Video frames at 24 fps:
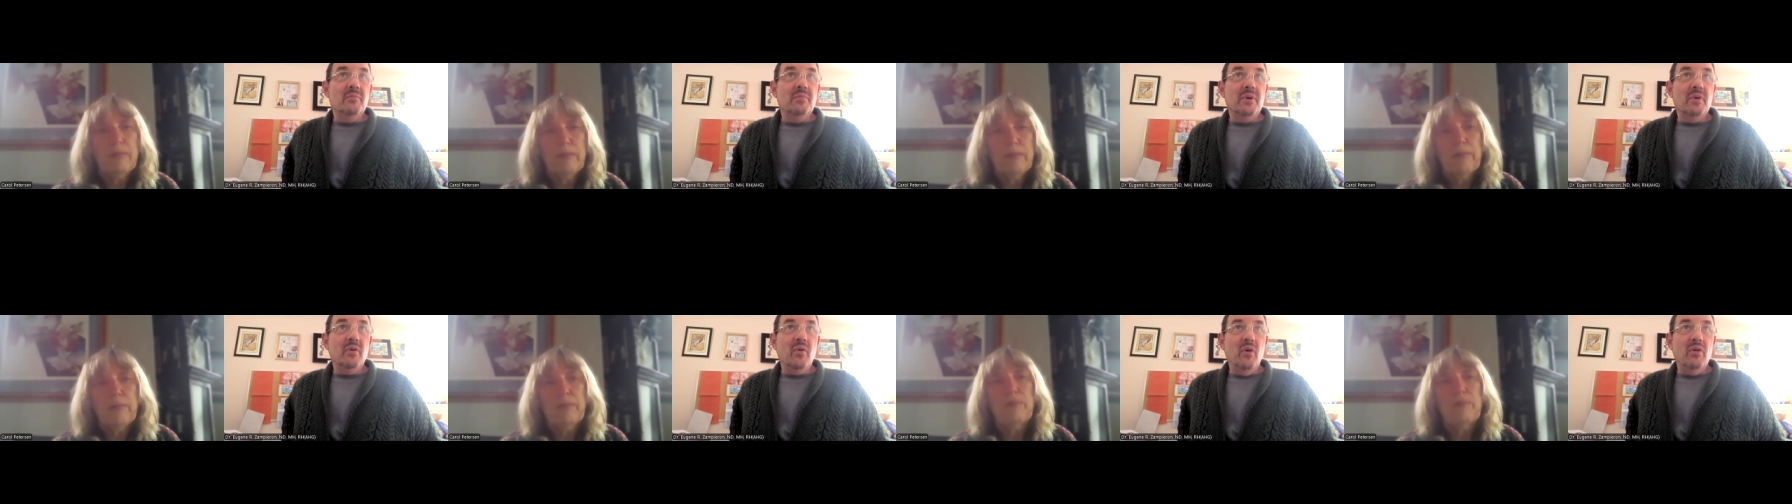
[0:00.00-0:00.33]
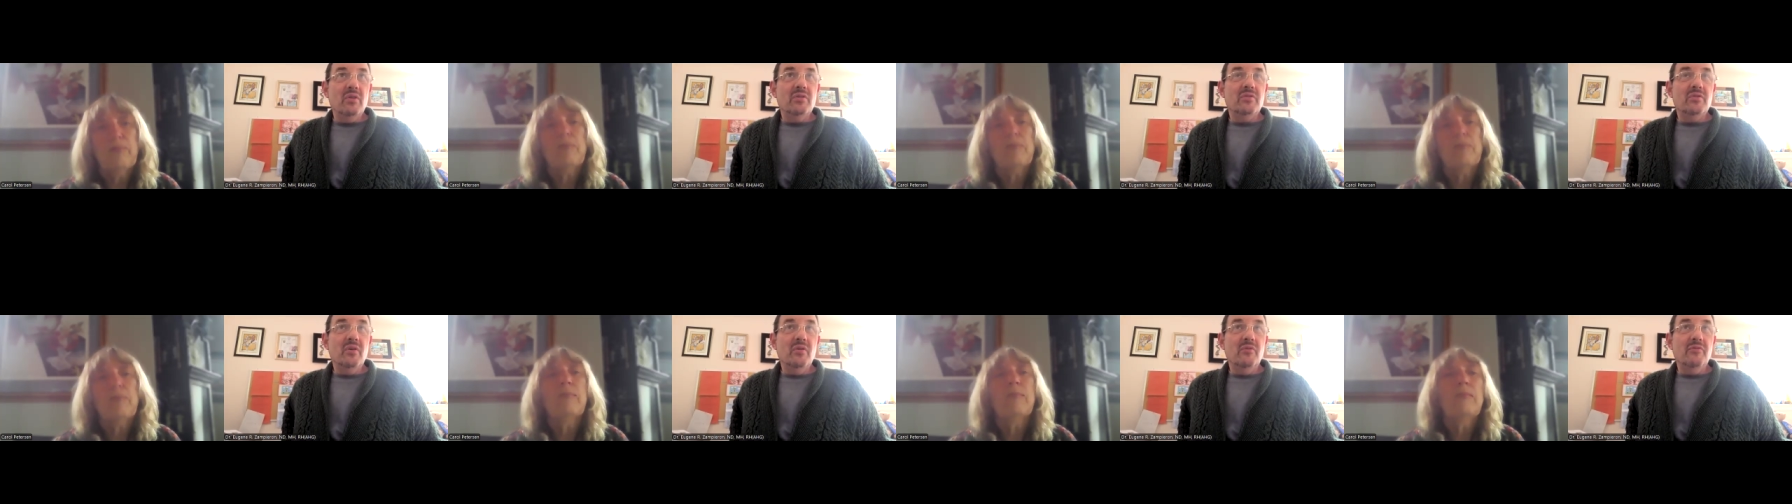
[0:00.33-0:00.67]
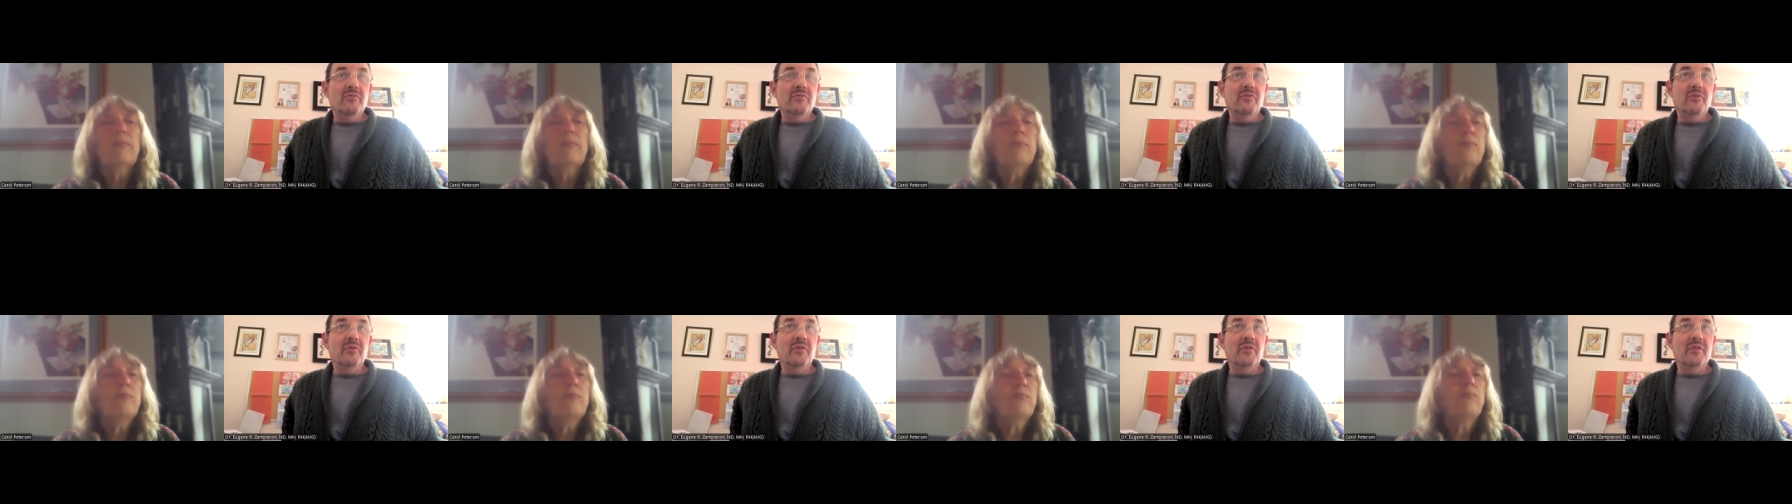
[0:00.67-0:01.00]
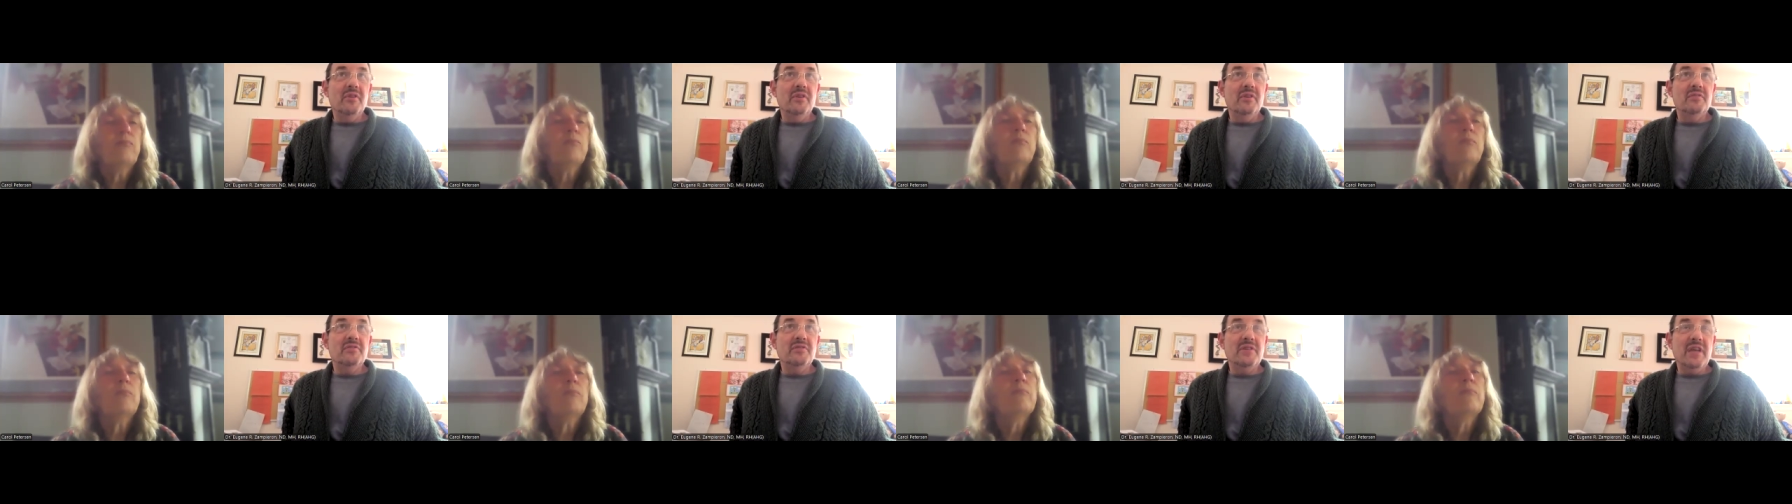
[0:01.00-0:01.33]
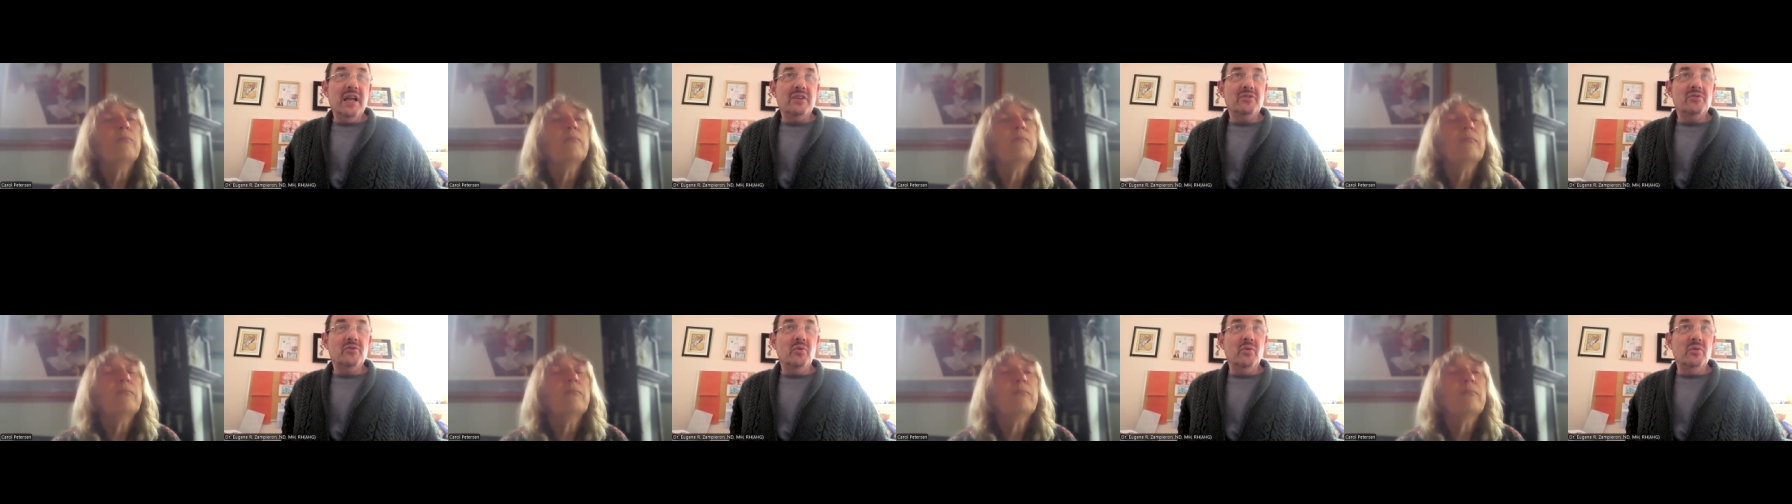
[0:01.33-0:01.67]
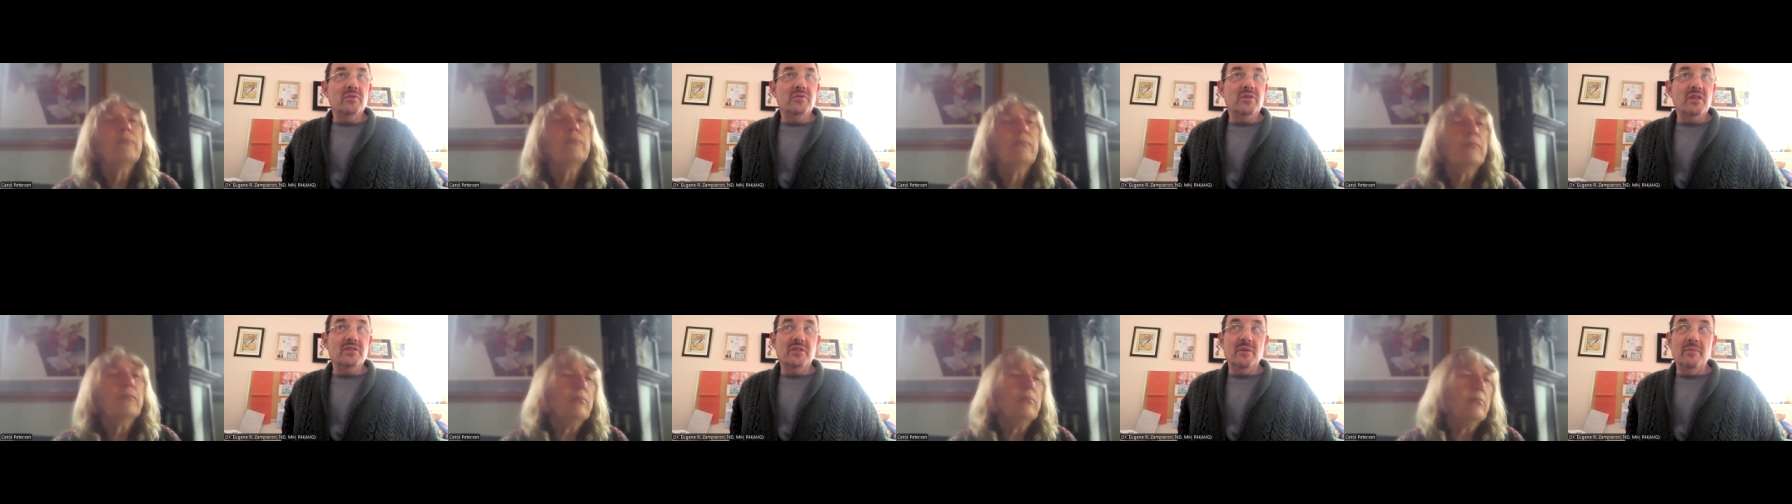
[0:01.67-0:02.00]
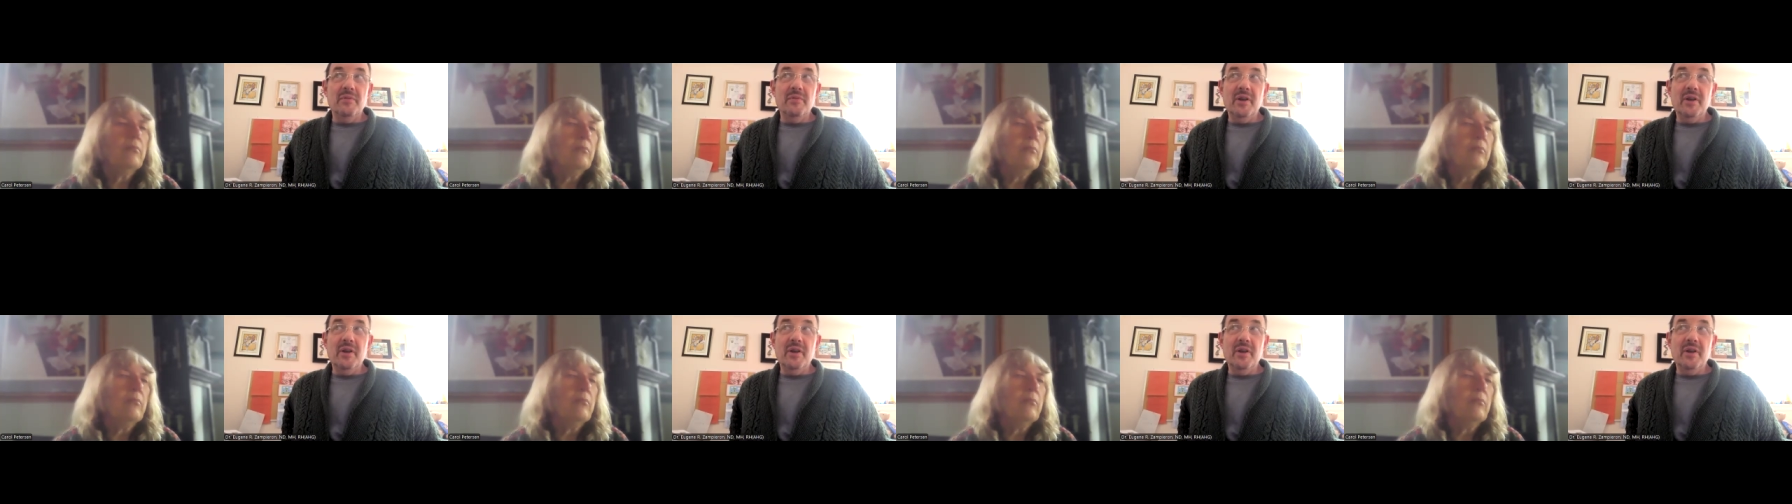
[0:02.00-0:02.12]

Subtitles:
but also for the sexual system.